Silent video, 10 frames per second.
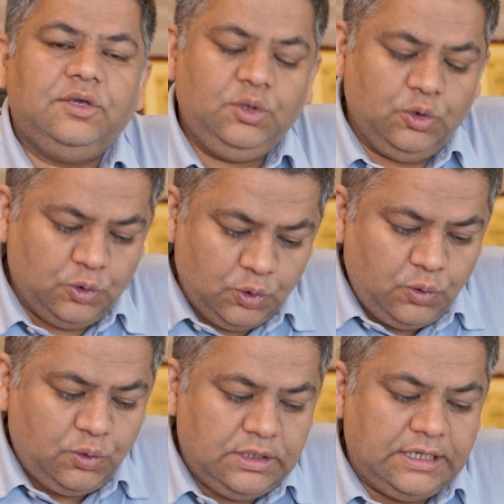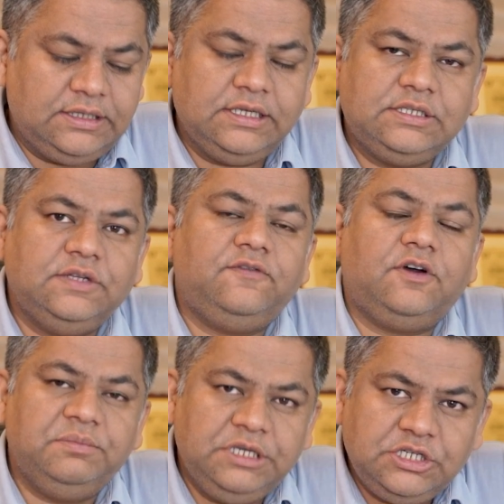you know that this
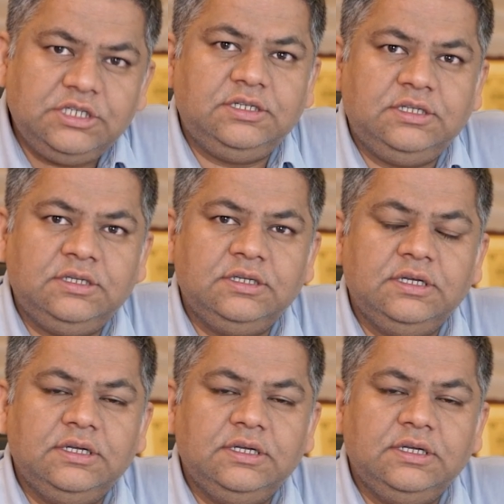information